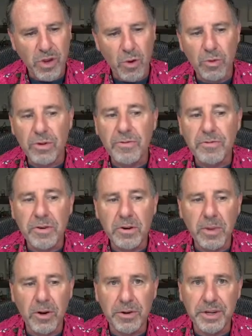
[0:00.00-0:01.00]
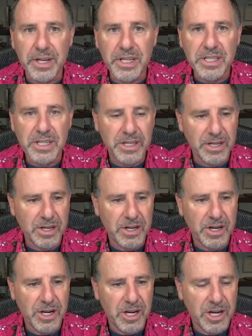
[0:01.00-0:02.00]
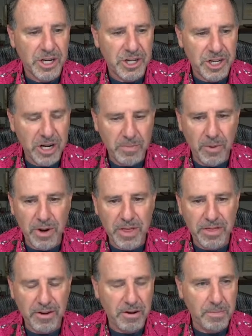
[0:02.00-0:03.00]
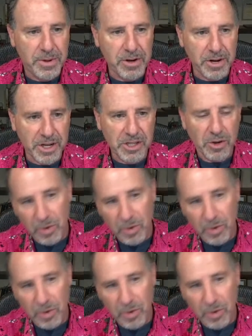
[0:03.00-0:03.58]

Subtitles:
were Affirm Holdings, Checkpoint Therapeutics,